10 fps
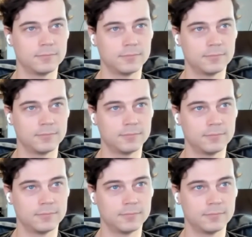
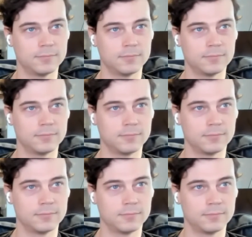
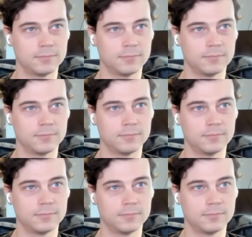
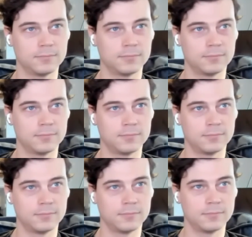
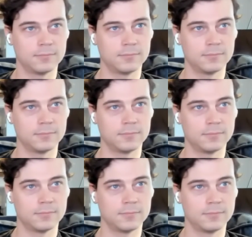
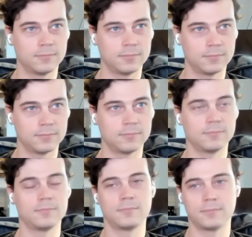
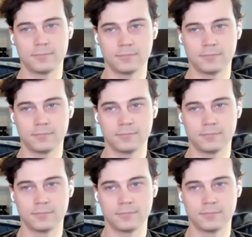(not speaking)